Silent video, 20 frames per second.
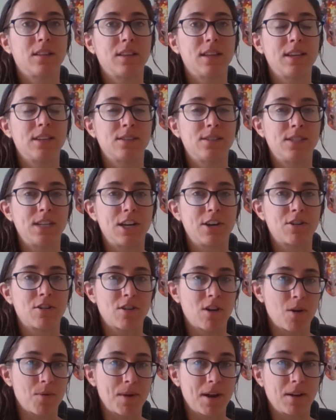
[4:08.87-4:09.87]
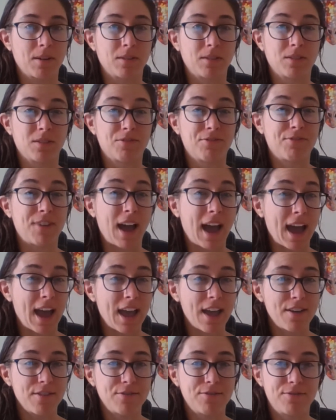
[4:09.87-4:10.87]
his dinner around
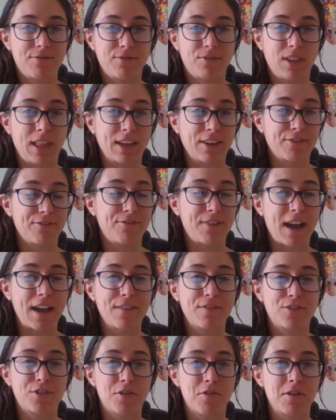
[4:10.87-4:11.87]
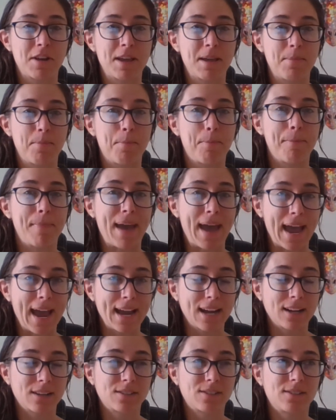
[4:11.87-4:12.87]
5 like 5.30
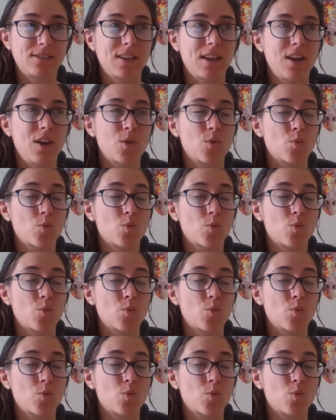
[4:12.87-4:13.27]
max